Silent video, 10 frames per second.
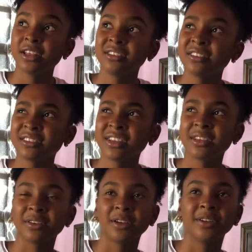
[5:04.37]
And I was just
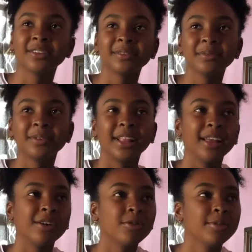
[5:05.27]
like, how
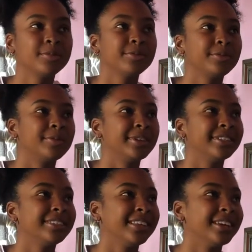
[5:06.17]
am I supposed to wash
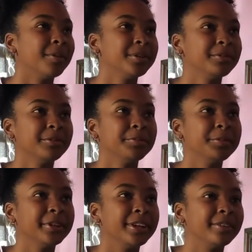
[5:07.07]
it? Like, am I supposed to
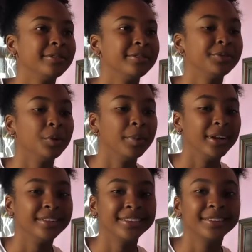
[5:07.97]
put like soap
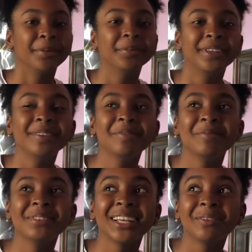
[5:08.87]
on it or something? But
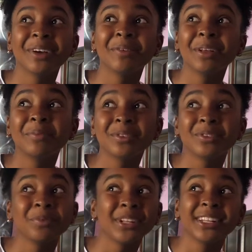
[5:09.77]
I was like, why would I put
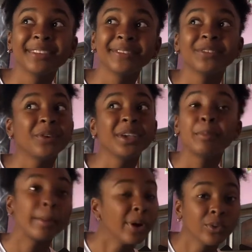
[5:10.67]
soap on it if it's going in
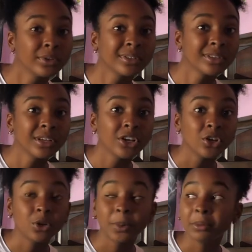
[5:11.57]
my mouth?
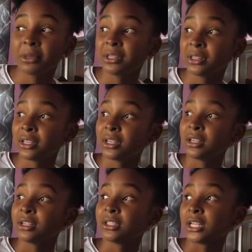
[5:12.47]
You know what I mean?
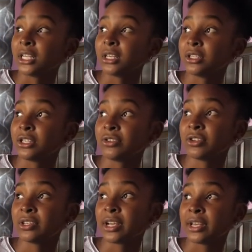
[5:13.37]
So she was
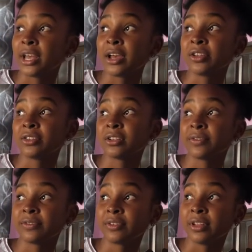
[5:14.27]
just like, yeah, you just
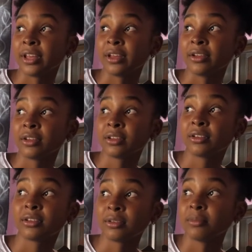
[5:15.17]
have to like
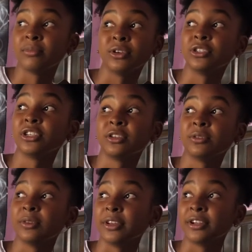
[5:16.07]
brush it
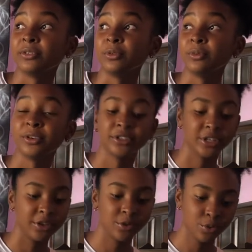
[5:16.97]
with your toothbrush
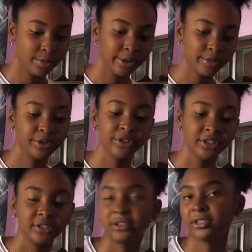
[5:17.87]
like you normally brush your
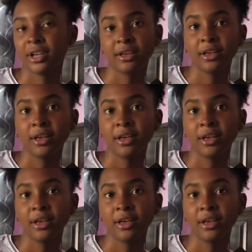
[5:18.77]
teeth. I was like,